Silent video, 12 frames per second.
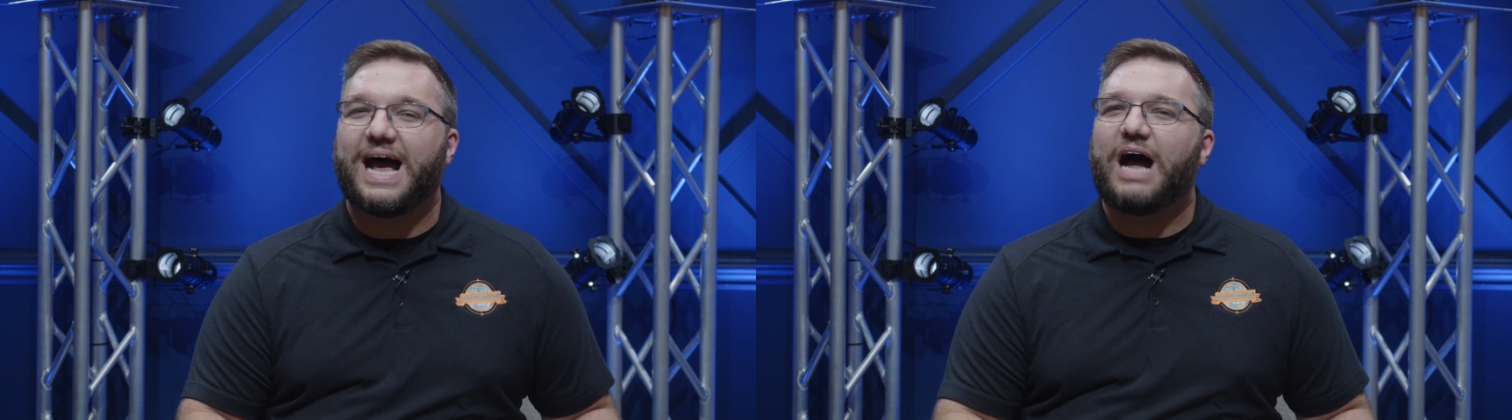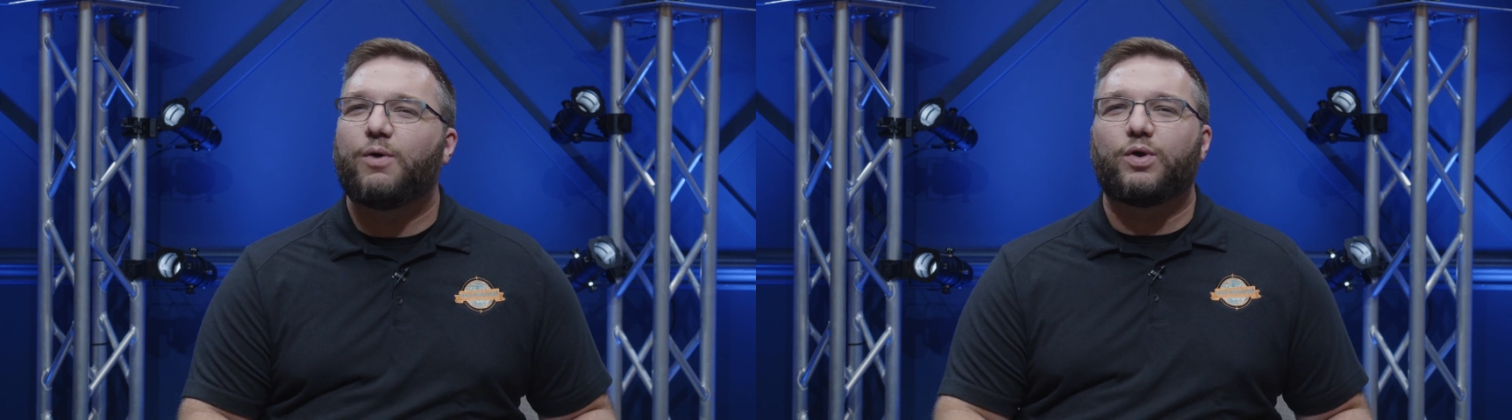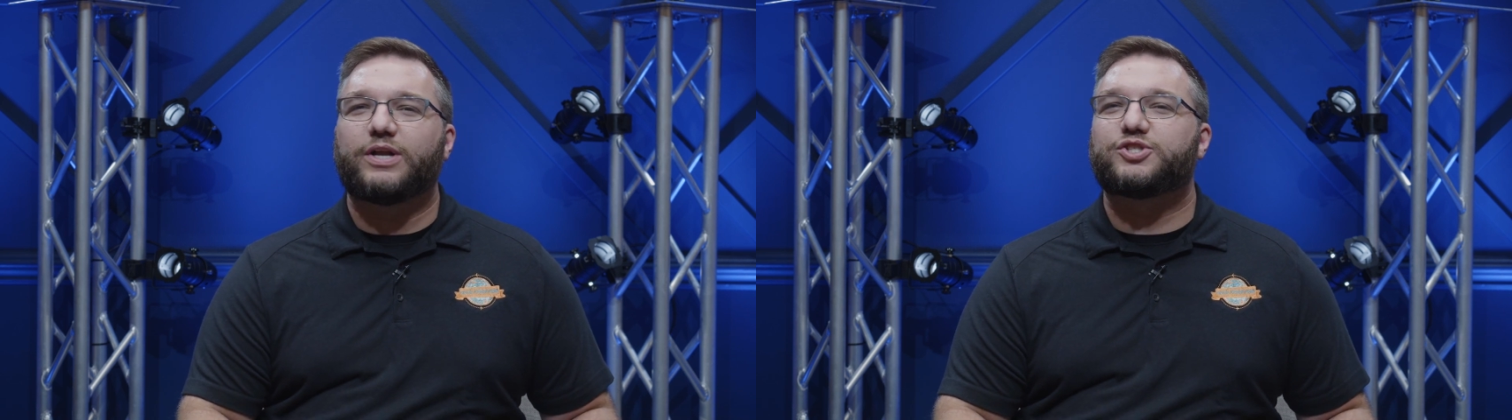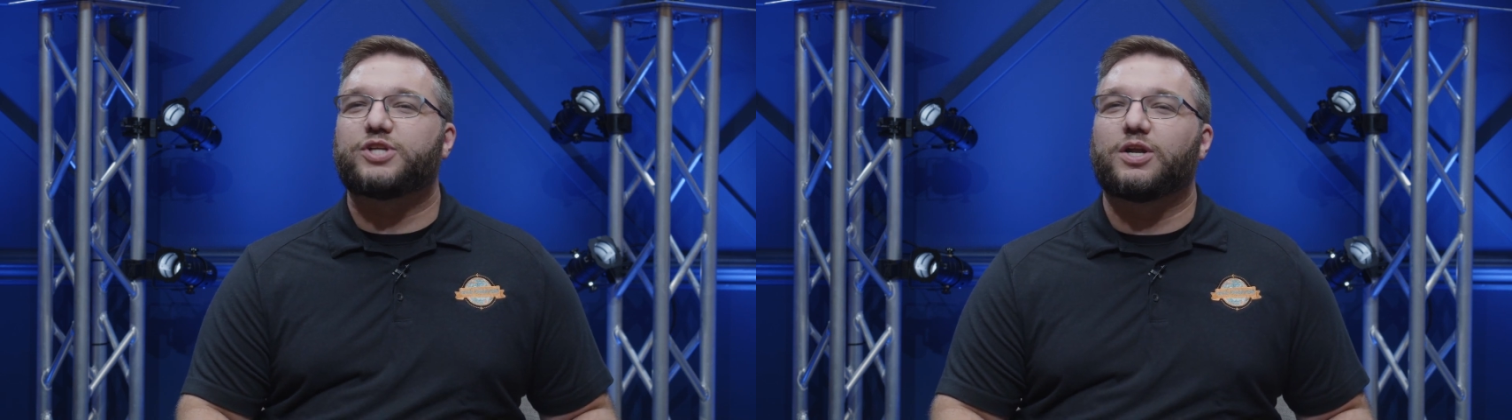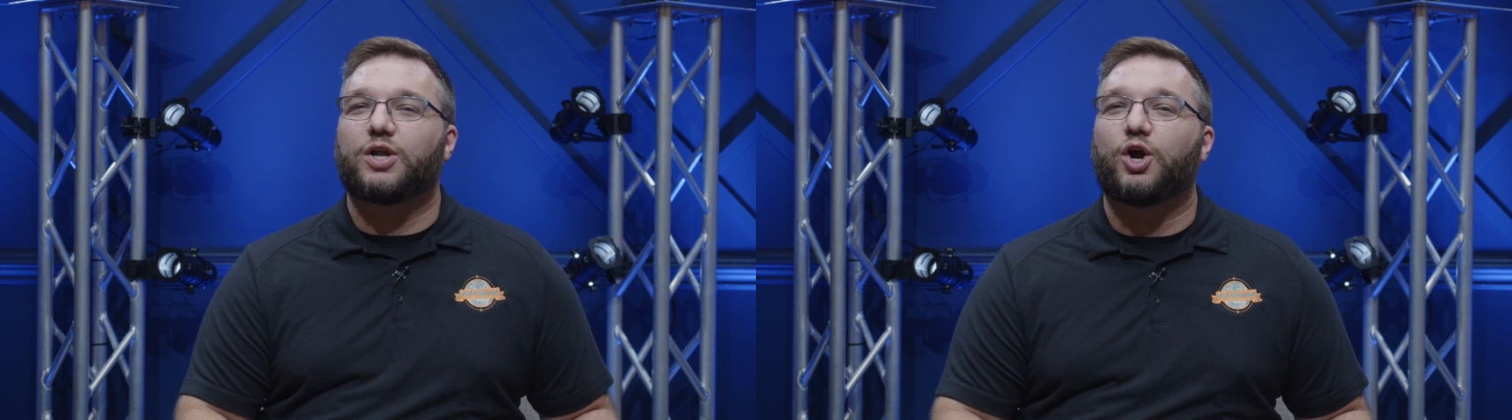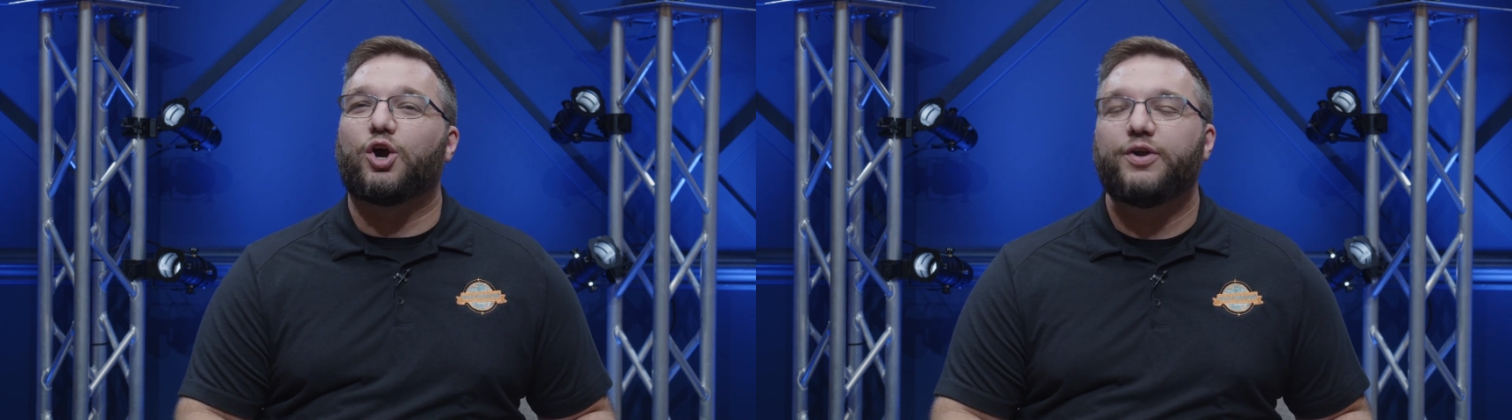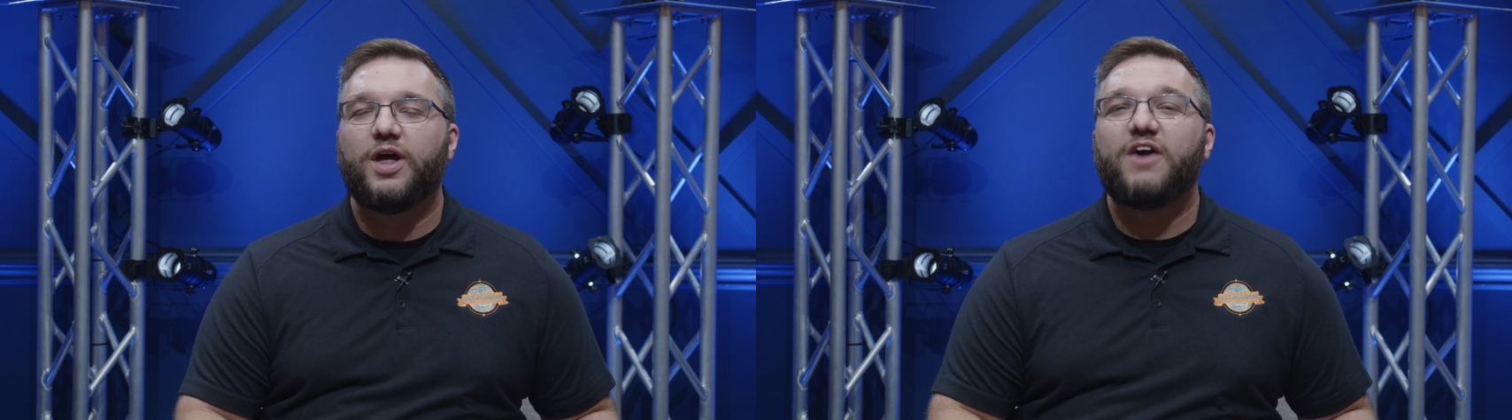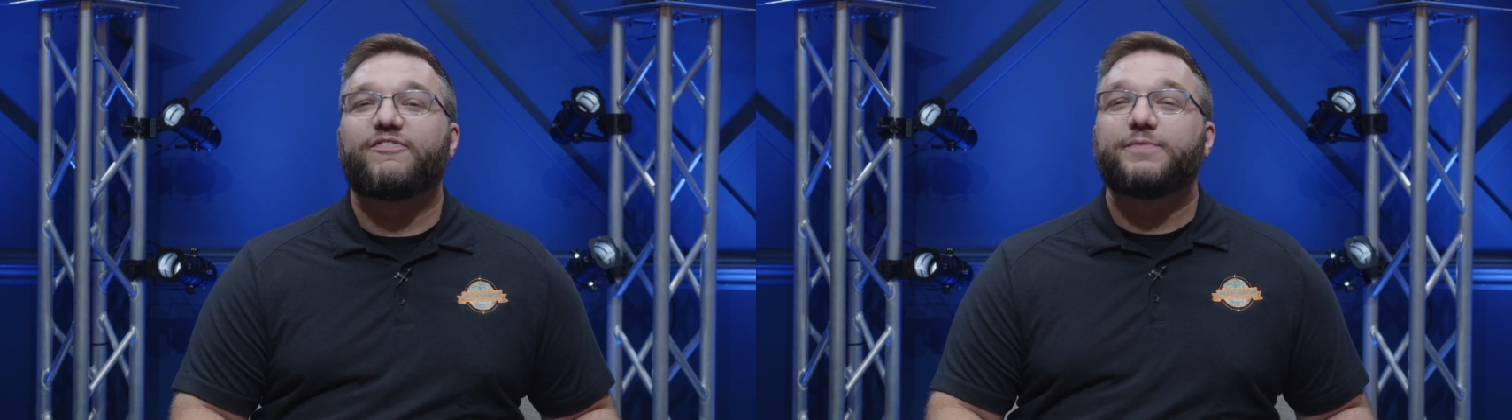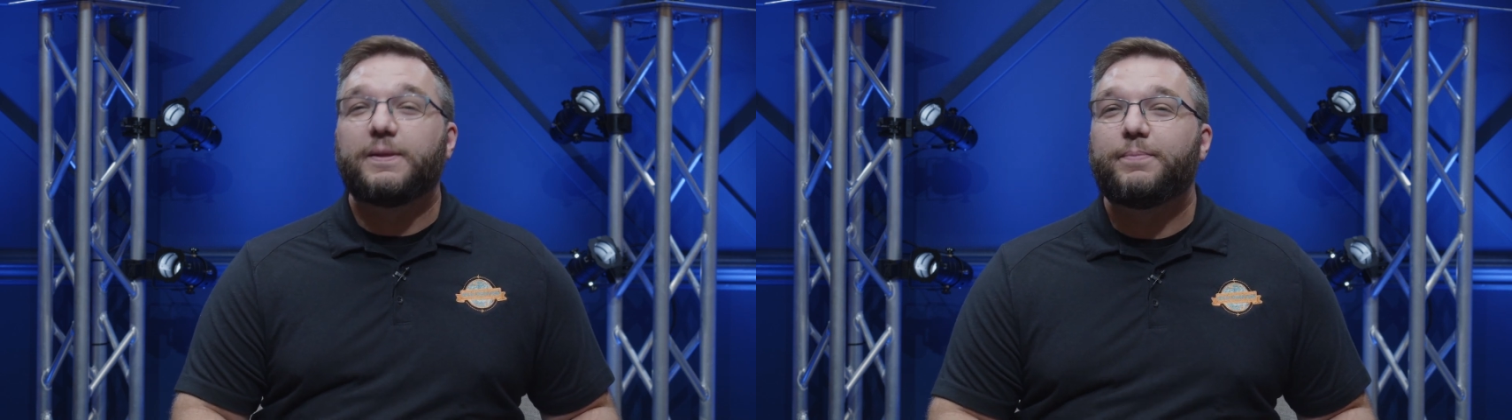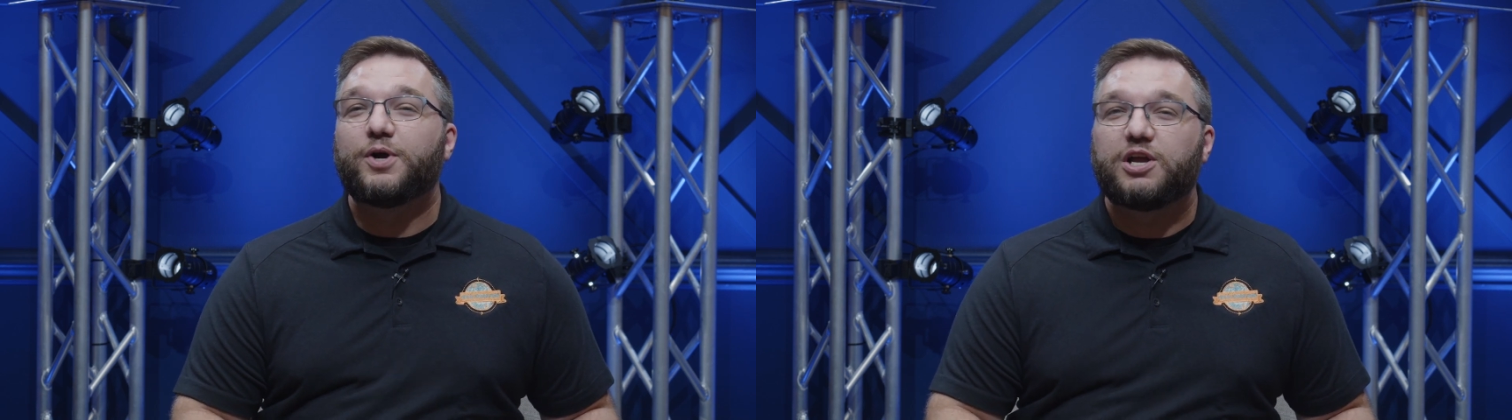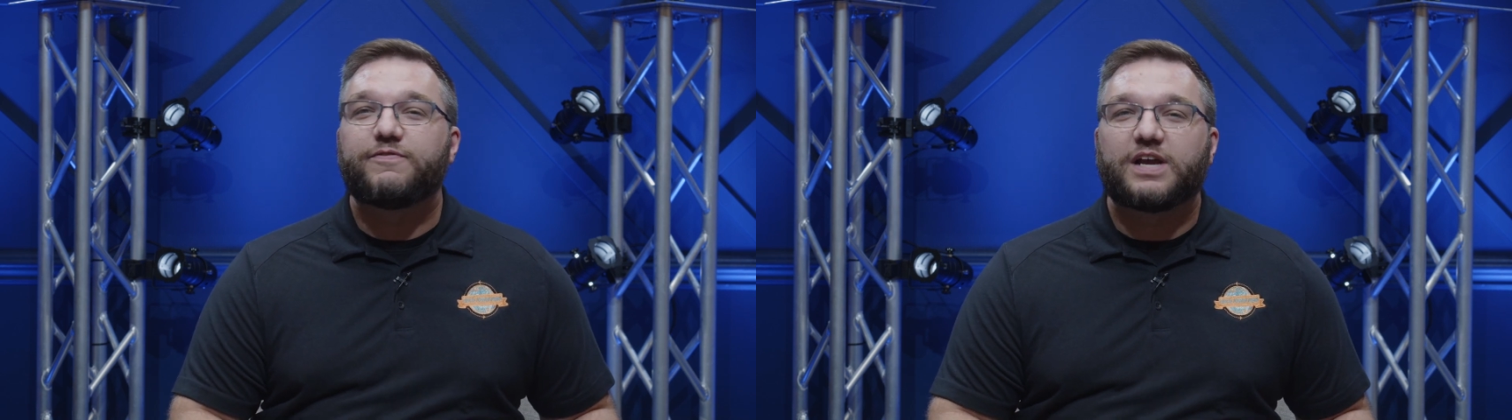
I want us to learn from the book of